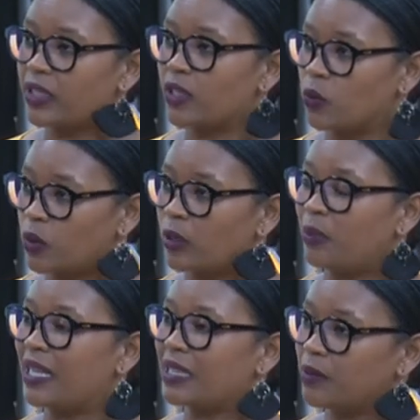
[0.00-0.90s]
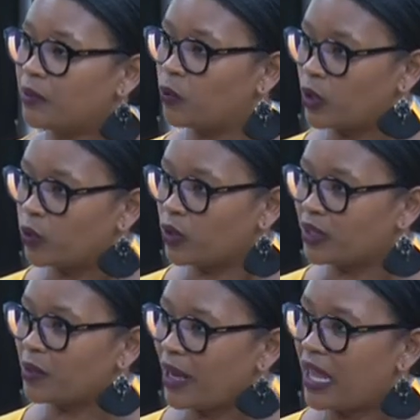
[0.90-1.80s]
in a workplace, what role does
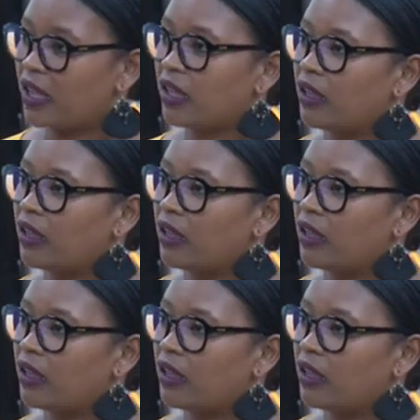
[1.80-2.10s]
it play?